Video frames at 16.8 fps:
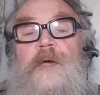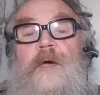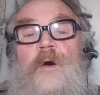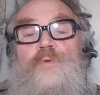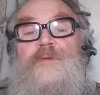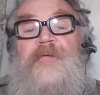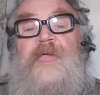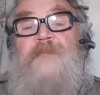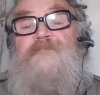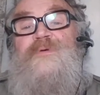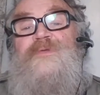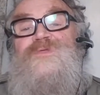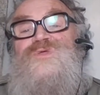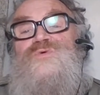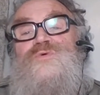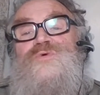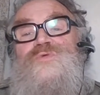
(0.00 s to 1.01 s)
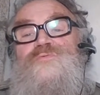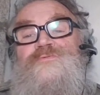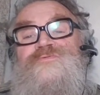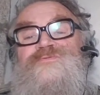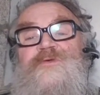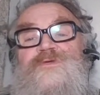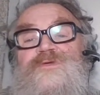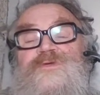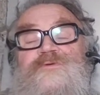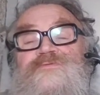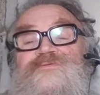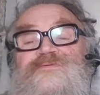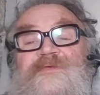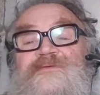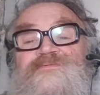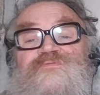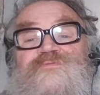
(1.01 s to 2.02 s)
Okay, but you could also use
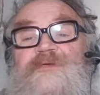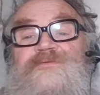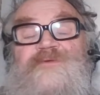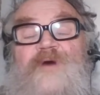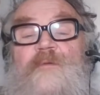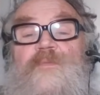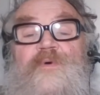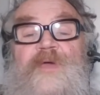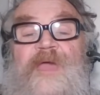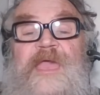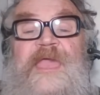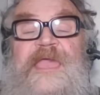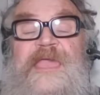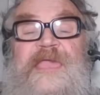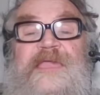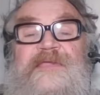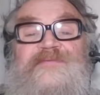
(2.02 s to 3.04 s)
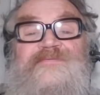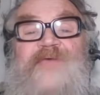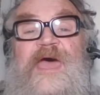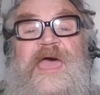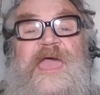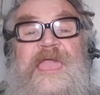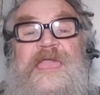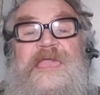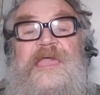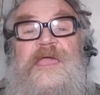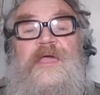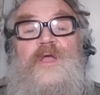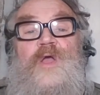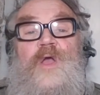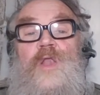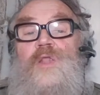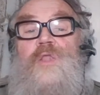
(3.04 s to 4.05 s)
this, for example, he's a
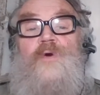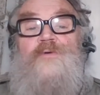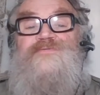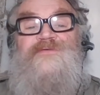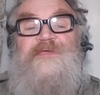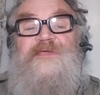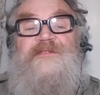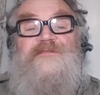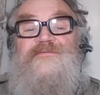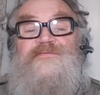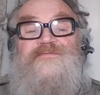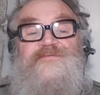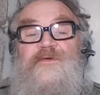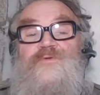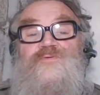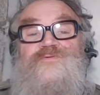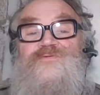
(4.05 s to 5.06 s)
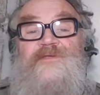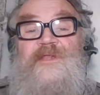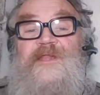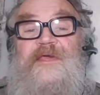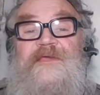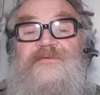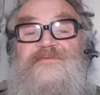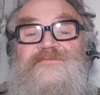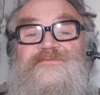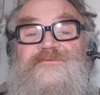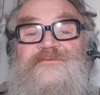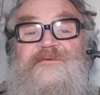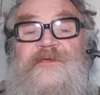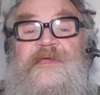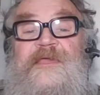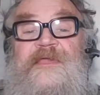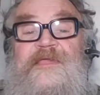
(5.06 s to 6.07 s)
closet socialist,
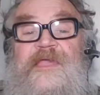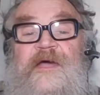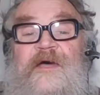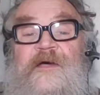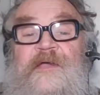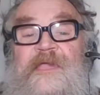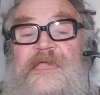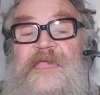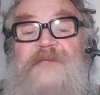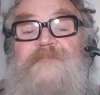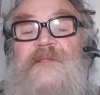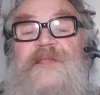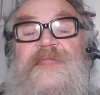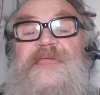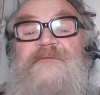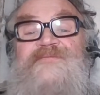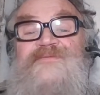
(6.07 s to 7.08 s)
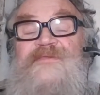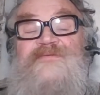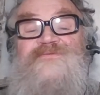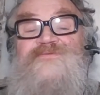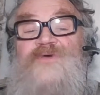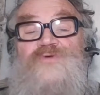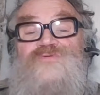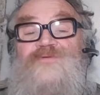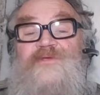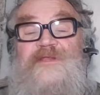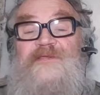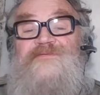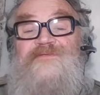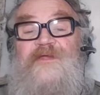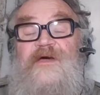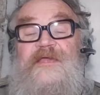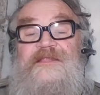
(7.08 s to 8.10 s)
yeah? He believes in
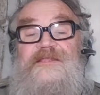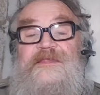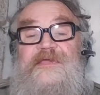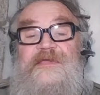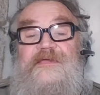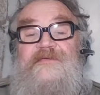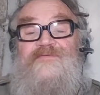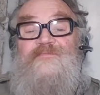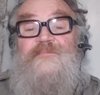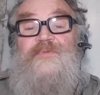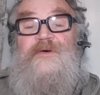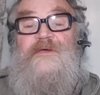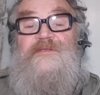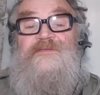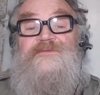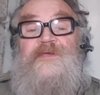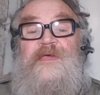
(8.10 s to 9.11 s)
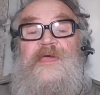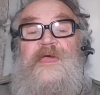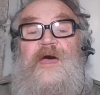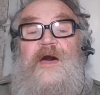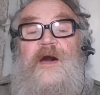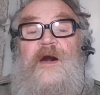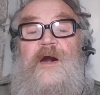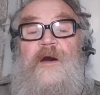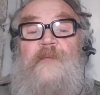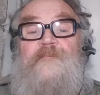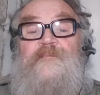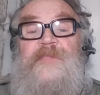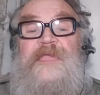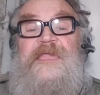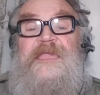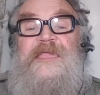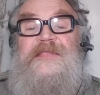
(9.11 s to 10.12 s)
socialist ideas, but
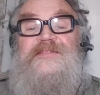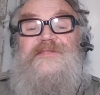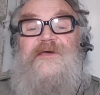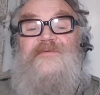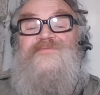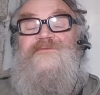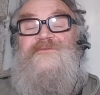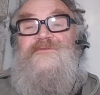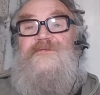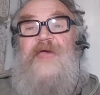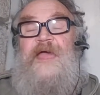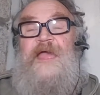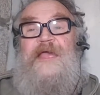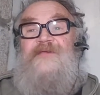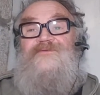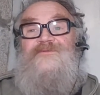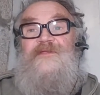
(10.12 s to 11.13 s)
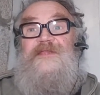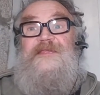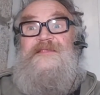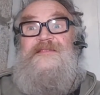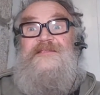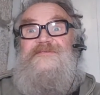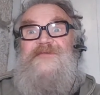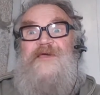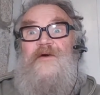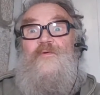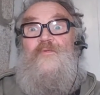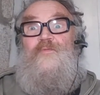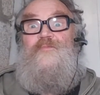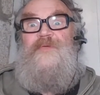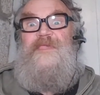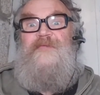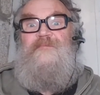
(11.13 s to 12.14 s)
he doesn't actually tell
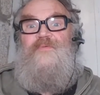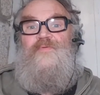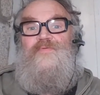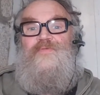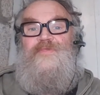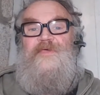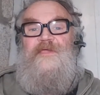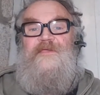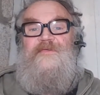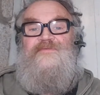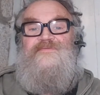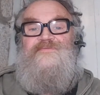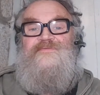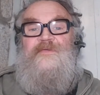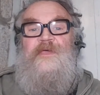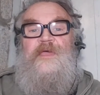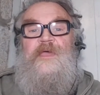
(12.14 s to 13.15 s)
people this.